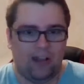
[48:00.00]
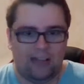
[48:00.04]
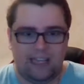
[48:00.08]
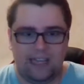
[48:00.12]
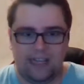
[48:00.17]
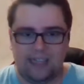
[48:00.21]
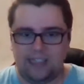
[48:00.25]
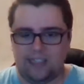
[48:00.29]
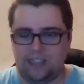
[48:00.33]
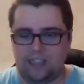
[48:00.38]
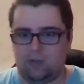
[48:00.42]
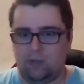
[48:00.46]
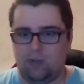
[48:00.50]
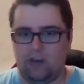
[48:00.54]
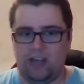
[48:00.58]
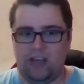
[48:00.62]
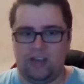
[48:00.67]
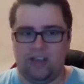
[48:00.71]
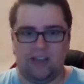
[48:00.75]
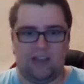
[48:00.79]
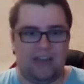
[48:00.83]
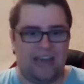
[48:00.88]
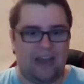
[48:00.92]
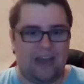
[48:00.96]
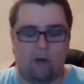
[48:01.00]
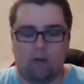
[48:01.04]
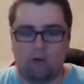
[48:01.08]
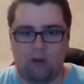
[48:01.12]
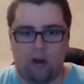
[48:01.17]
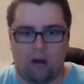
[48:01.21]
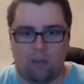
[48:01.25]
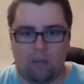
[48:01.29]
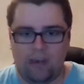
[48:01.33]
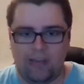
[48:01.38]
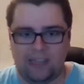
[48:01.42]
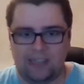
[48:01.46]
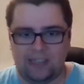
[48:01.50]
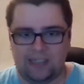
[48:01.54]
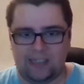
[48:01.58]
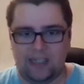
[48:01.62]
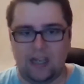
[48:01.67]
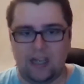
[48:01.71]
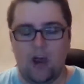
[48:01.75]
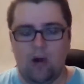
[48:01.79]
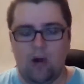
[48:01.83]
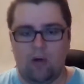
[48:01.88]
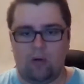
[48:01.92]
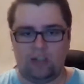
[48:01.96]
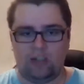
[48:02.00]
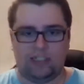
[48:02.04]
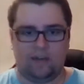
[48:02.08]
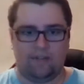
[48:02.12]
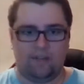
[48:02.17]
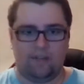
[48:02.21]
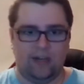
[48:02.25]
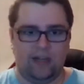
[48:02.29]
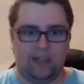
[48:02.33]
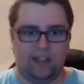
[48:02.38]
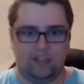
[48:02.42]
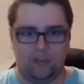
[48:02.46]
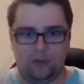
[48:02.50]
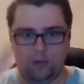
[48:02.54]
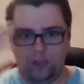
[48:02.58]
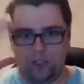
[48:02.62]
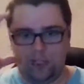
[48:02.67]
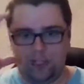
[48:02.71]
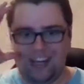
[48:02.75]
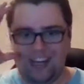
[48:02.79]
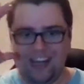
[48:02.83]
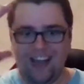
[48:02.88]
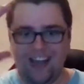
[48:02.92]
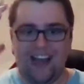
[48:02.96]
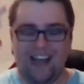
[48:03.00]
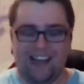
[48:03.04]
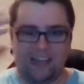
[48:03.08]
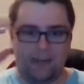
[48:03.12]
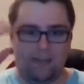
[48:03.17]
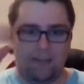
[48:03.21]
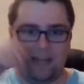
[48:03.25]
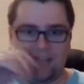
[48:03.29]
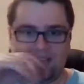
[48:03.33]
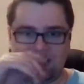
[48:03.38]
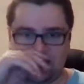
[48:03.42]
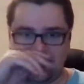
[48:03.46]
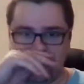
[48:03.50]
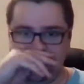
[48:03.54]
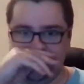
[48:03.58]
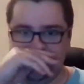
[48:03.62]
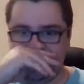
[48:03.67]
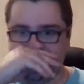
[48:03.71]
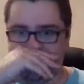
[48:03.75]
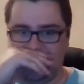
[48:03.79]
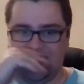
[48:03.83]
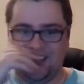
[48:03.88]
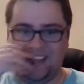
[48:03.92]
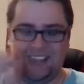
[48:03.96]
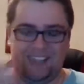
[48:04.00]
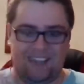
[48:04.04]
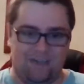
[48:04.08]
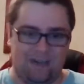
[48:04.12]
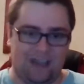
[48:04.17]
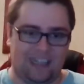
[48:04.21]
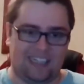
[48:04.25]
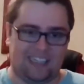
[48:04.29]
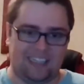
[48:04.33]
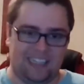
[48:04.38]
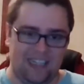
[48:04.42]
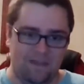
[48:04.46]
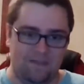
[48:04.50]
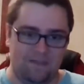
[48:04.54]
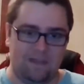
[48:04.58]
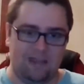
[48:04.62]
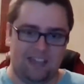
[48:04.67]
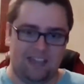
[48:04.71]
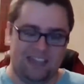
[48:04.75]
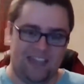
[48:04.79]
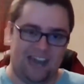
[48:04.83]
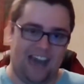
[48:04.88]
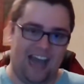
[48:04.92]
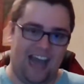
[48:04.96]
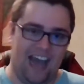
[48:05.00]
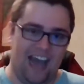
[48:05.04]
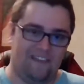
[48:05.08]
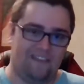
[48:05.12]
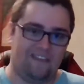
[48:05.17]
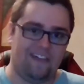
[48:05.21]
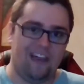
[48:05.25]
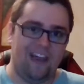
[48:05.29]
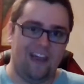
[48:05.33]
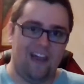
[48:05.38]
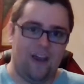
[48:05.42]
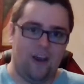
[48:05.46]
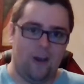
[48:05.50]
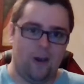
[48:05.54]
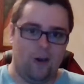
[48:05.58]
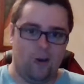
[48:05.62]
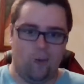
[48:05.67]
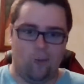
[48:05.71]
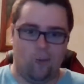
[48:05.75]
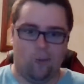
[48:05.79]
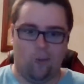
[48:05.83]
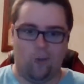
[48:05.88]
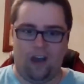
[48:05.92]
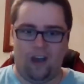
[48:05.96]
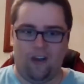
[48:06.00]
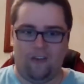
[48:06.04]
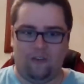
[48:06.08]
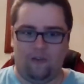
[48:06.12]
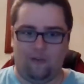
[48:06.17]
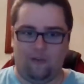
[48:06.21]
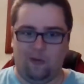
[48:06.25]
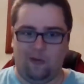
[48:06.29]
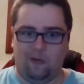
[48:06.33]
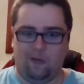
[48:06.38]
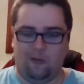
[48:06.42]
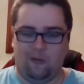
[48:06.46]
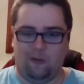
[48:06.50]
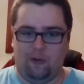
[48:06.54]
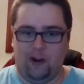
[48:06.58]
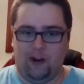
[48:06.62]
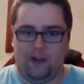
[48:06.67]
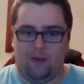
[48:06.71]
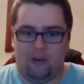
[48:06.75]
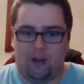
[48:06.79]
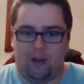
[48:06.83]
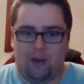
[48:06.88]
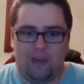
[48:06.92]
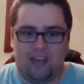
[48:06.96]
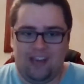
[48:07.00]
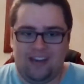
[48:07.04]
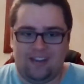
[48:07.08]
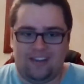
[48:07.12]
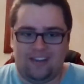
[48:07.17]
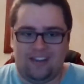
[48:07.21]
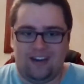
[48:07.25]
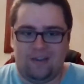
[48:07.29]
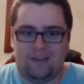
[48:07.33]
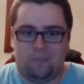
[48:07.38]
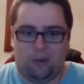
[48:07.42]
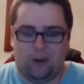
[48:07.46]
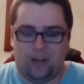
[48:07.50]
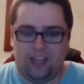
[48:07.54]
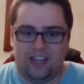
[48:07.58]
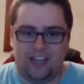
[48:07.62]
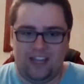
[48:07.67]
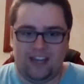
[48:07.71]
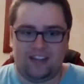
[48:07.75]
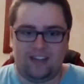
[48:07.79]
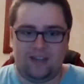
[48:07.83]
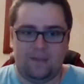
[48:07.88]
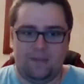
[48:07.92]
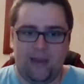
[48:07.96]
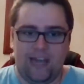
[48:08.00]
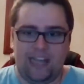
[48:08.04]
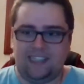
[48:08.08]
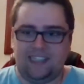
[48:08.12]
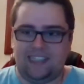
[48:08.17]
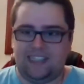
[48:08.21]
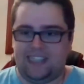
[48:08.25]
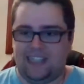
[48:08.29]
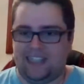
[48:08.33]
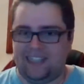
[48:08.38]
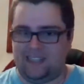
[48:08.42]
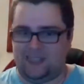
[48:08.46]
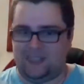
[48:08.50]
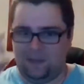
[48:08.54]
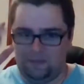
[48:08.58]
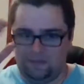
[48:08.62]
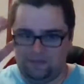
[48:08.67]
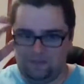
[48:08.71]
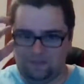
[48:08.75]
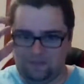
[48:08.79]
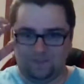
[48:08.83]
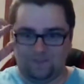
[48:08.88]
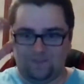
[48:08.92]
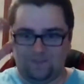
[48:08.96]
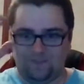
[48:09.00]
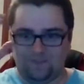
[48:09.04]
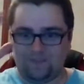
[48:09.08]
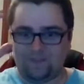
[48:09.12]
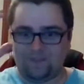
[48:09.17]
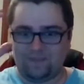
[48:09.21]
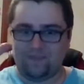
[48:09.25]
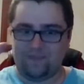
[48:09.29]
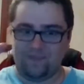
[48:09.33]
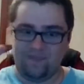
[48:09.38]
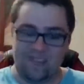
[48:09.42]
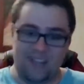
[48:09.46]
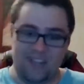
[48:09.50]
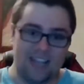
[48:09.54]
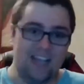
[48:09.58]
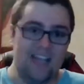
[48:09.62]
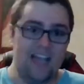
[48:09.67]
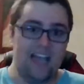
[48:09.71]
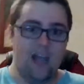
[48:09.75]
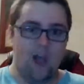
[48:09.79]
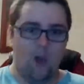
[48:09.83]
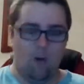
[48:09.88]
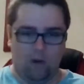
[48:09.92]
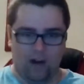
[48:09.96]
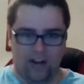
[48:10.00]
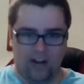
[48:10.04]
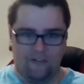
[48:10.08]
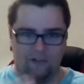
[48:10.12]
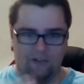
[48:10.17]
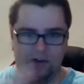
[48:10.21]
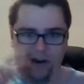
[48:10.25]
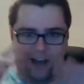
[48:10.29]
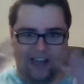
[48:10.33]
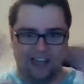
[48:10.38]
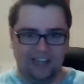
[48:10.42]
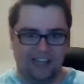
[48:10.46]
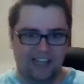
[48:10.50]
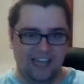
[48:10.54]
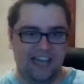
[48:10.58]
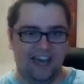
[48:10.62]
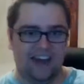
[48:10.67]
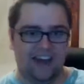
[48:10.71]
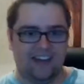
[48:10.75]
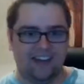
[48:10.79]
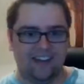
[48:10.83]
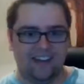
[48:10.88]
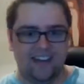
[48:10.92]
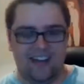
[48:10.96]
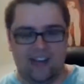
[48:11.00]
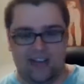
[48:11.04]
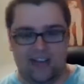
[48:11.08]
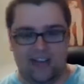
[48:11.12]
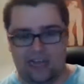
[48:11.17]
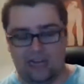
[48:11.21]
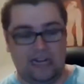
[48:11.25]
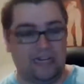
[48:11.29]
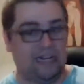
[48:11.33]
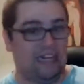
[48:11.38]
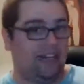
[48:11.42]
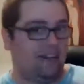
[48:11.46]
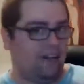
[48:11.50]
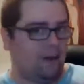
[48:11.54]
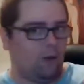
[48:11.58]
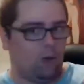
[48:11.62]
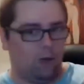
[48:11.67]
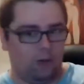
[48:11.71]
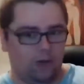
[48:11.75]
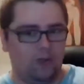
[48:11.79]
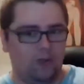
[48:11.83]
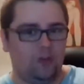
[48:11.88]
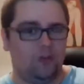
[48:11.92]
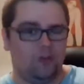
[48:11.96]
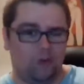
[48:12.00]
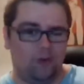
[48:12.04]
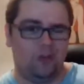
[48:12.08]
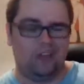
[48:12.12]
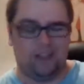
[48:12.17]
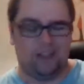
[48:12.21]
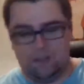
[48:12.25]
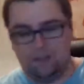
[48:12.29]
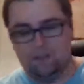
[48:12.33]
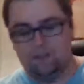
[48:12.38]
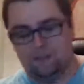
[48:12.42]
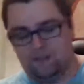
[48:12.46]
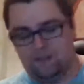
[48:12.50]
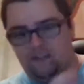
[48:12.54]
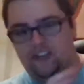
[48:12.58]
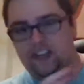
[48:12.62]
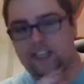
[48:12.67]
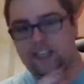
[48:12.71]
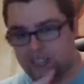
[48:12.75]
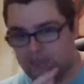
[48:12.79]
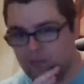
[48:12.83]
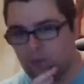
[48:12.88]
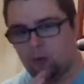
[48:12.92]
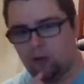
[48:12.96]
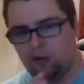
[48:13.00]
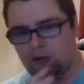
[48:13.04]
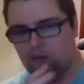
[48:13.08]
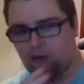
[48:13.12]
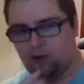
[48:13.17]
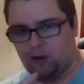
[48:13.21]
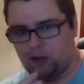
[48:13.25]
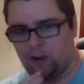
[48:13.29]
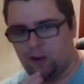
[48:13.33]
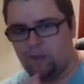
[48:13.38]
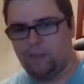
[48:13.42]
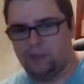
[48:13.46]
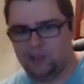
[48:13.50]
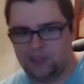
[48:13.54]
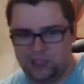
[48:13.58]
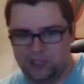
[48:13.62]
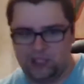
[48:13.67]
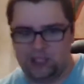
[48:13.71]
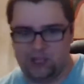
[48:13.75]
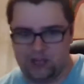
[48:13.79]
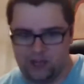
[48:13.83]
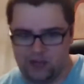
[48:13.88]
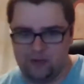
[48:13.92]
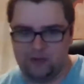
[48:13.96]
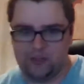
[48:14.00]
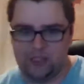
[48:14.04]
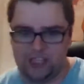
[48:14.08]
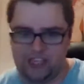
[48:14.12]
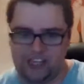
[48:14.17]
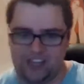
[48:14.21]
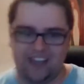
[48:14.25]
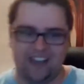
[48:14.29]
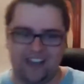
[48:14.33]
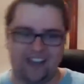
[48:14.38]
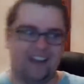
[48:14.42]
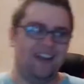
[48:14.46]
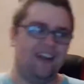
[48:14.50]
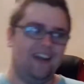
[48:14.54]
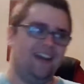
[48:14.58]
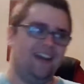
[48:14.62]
politics, with uh, economics, or something. That's usually the maxims uh, the maxim uh, that I have uh, uh, for for economical and political debates is whatever idea and, and that oh, it fits more for the opposition usually